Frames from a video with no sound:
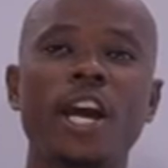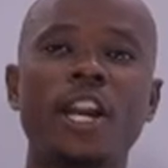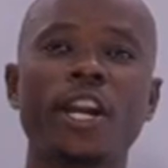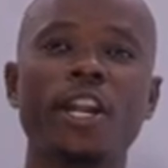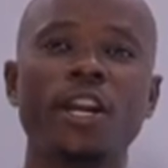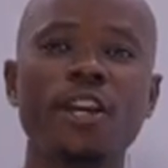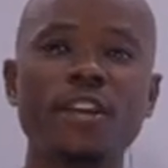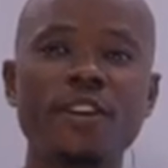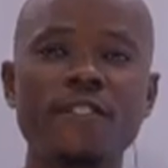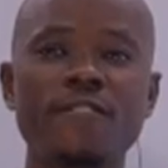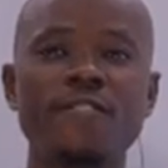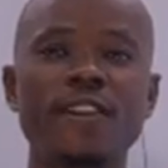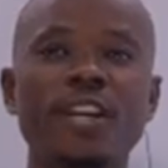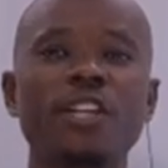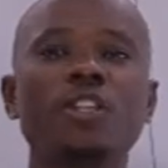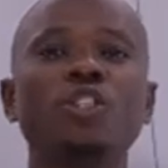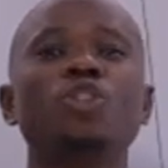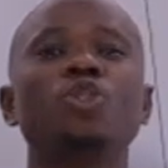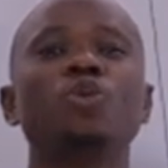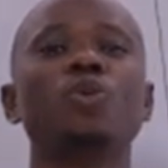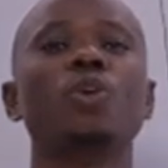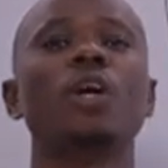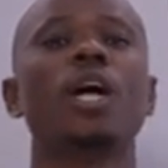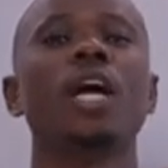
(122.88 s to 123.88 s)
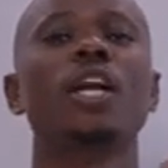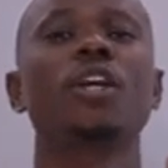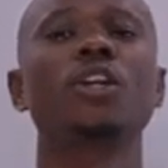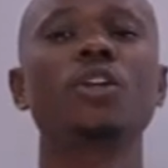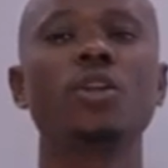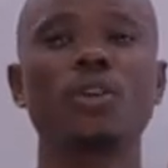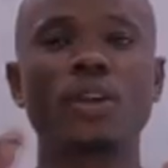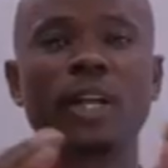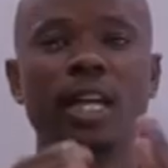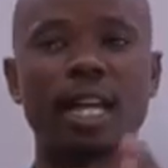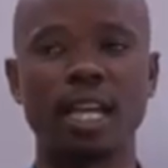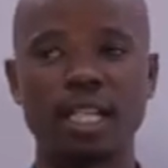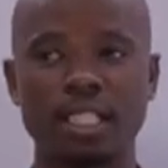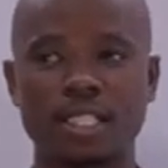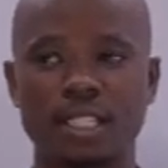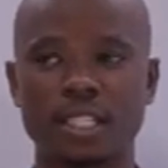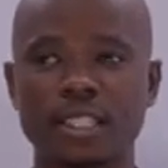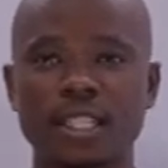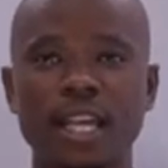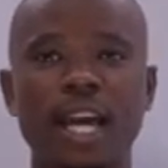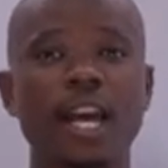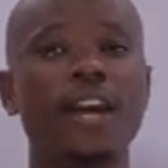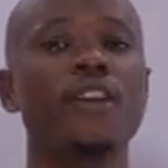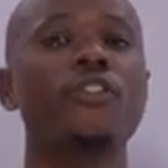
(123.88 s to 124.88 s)
and even to calculate
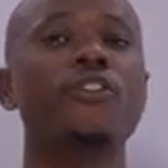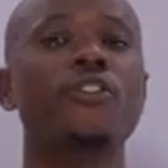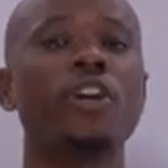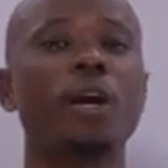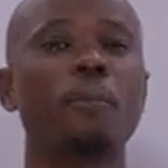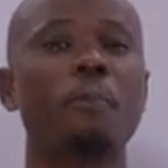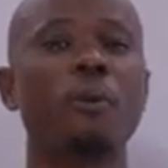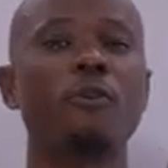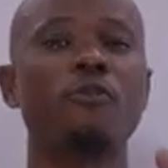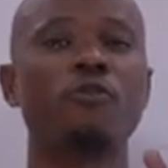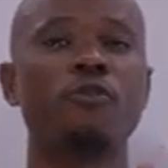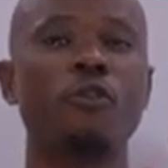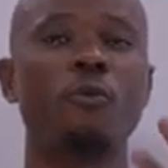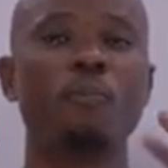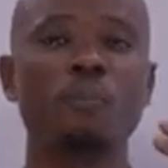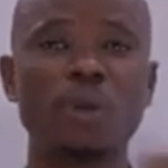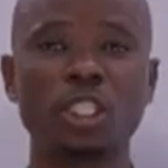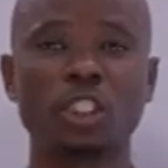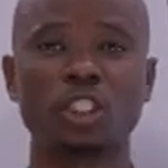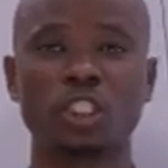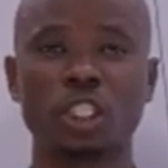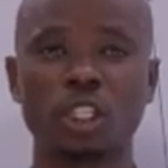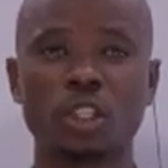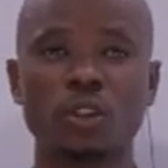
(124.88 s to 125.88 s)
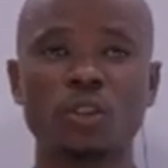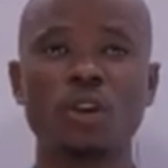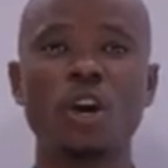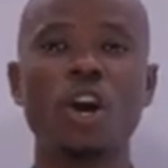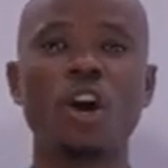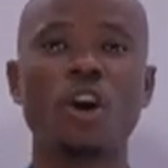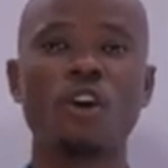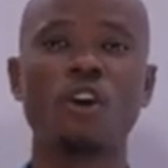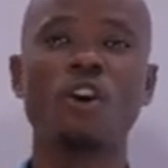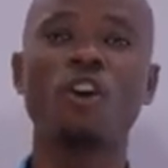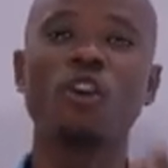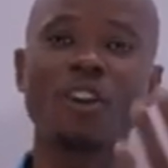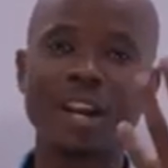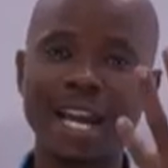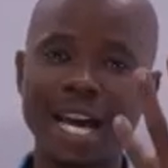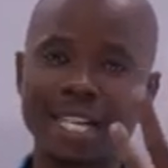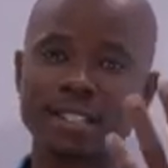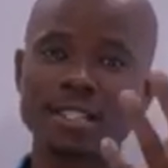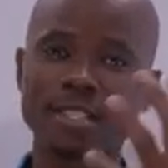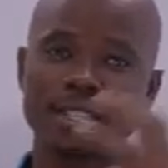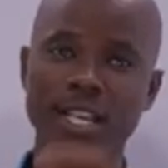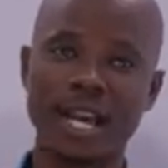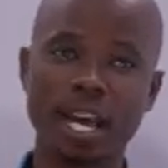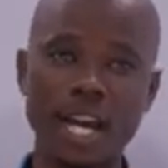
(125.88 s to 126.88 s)
the enthalpy of formation or
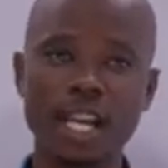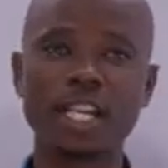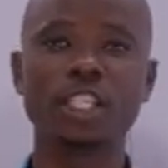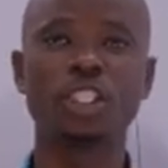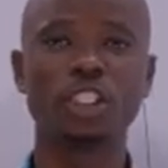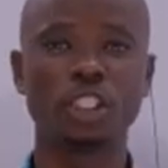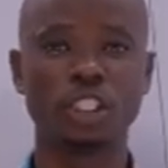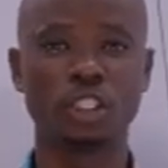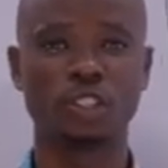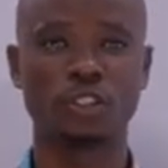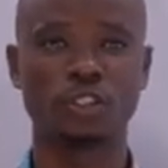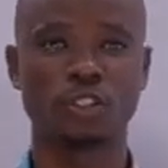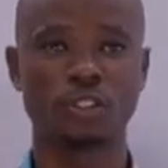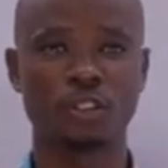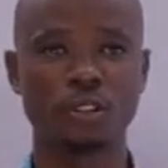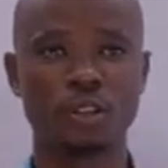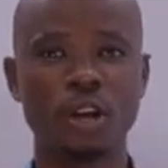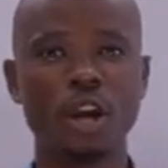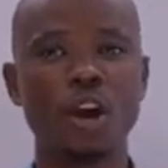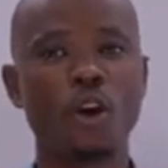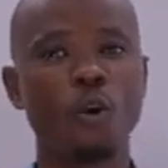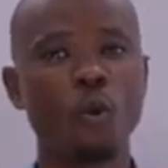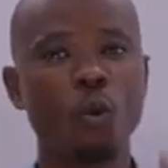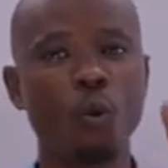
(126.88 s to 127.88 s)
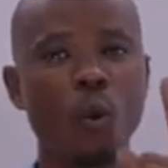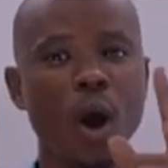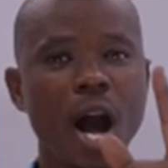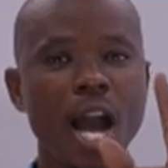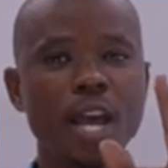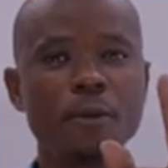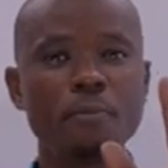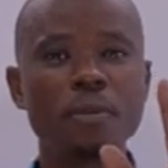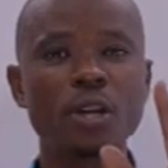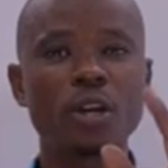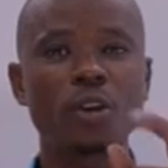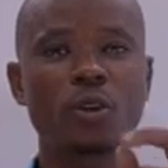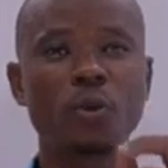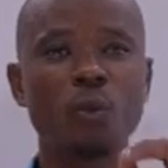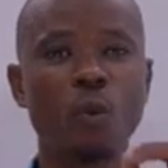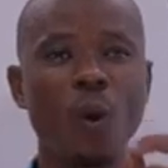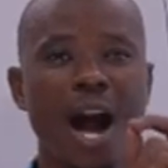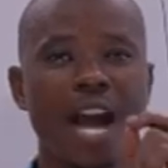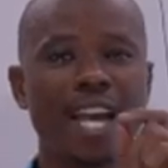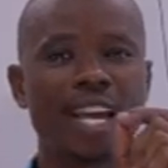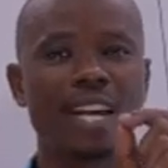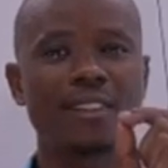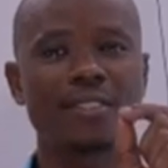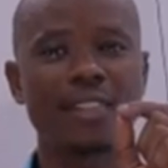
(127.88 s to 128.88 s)
lattice energies. Why
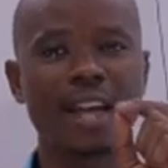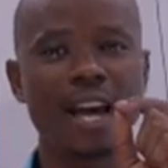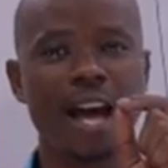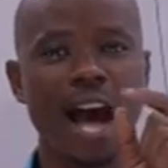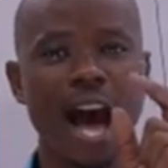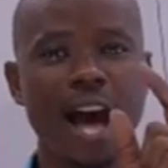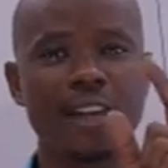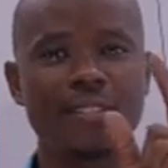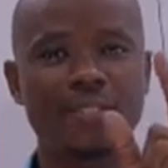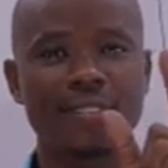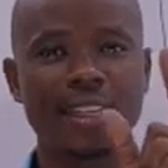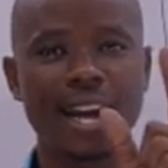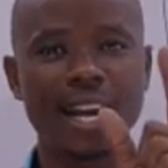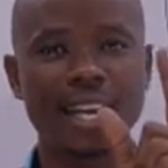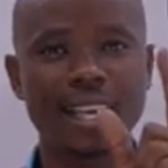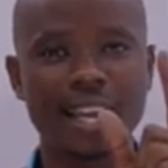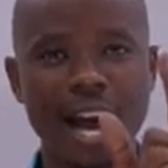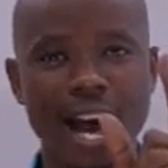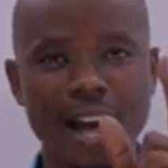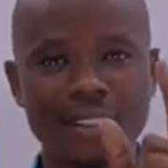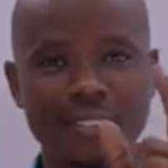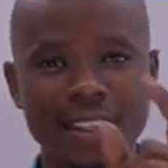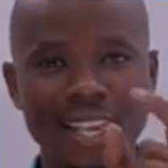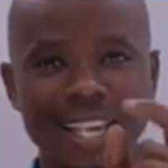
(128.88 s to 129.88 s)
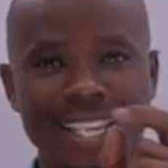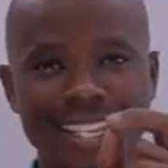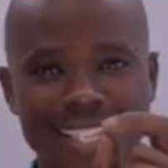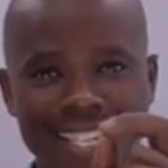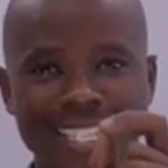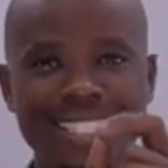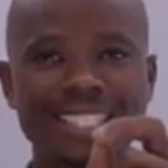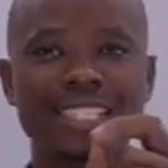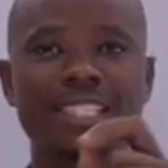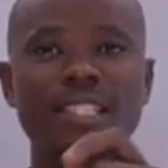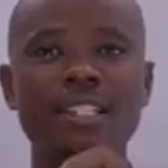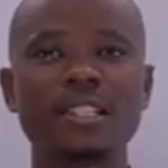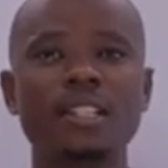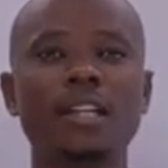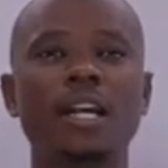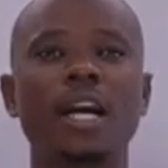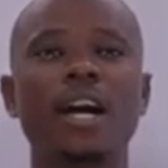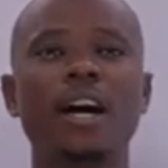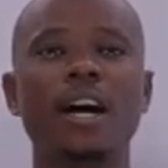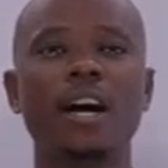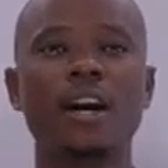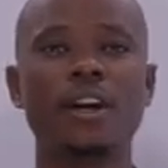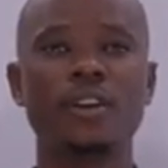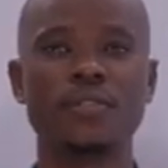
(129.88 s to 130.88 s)
are they getting
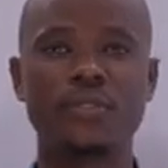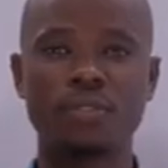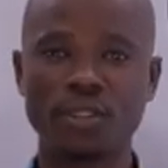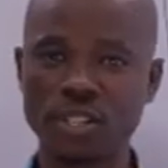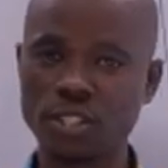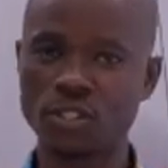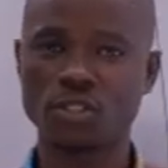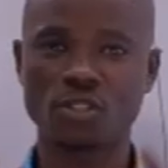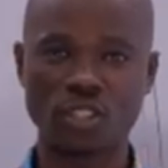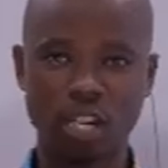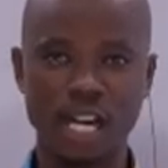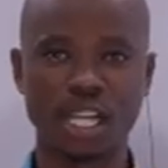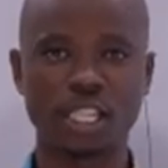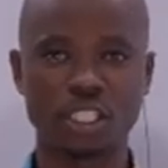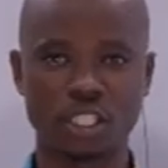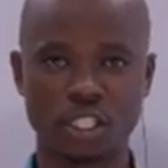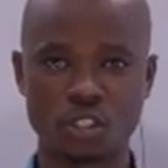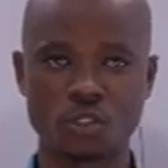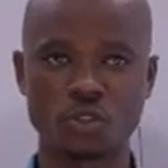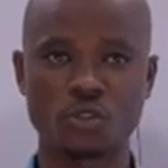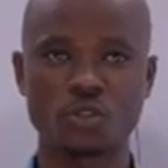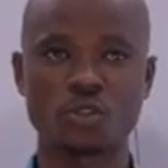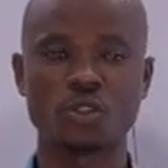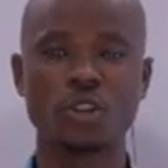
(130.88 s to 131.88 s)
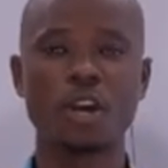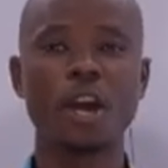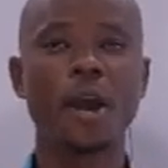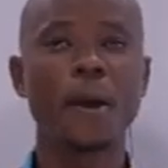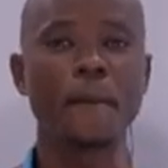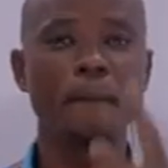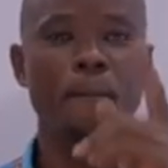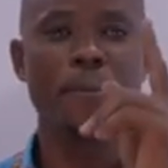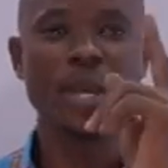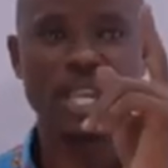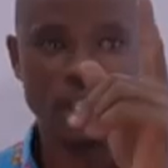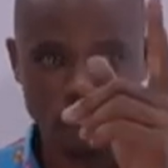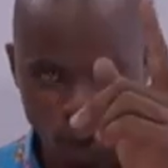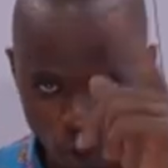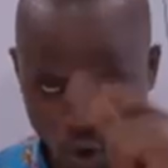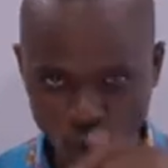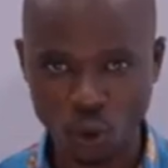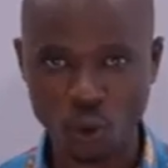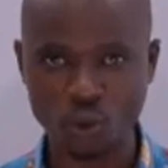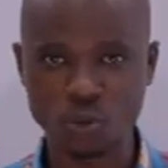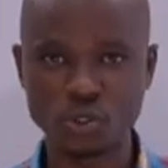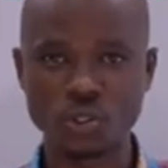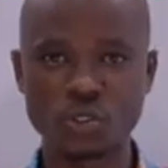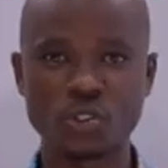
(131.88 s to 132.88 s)
these challenges?
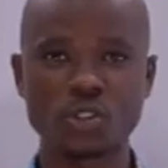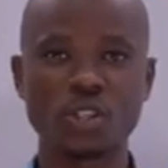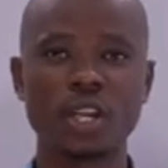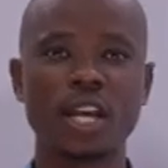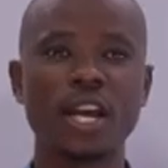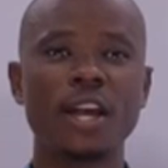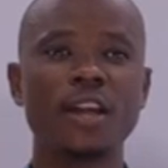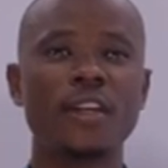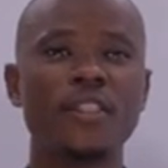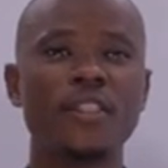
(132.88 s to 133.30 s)
Because